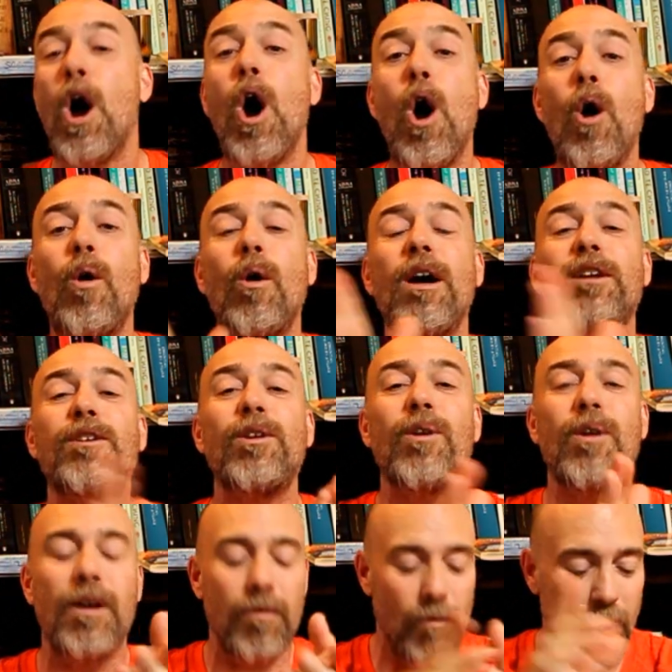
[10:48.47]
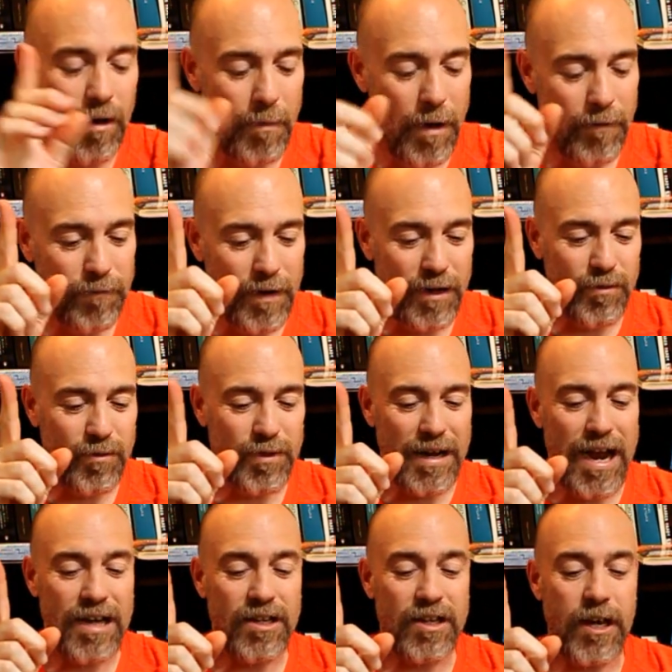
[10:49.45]
Oh, and do you know what? One of my friends was
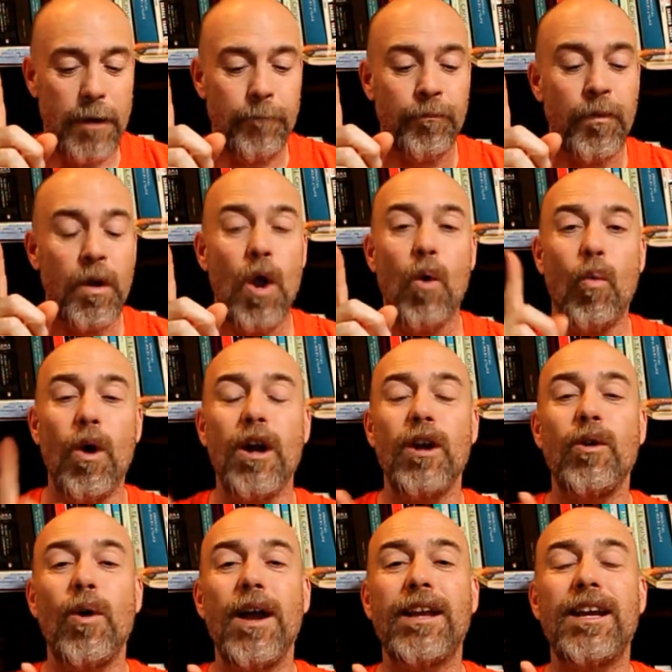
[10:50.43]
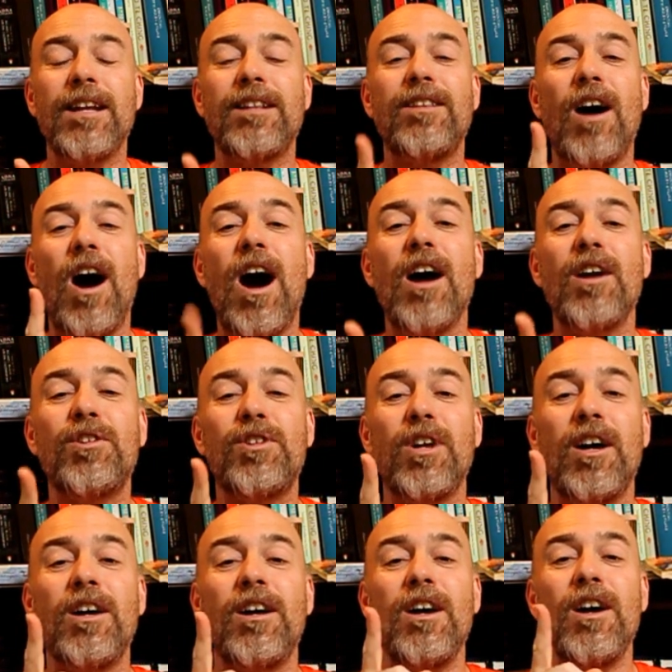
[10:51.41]
asking, where do I get the
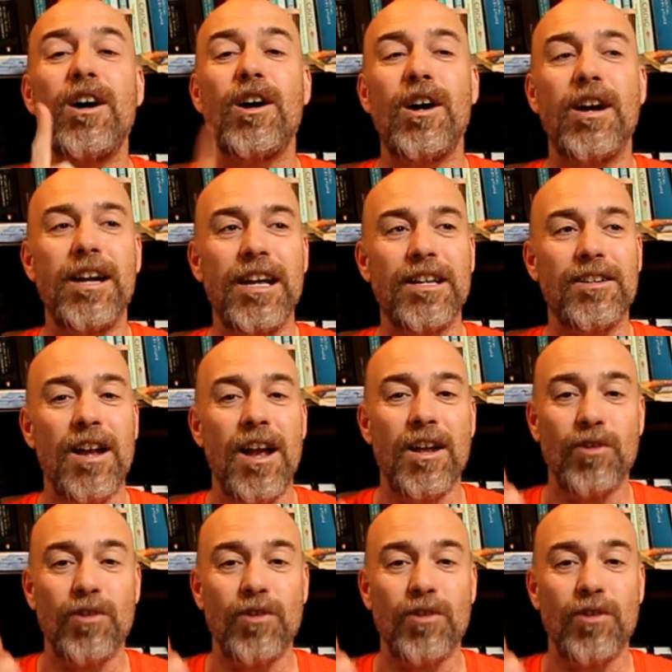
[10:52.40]
Asha hoodies?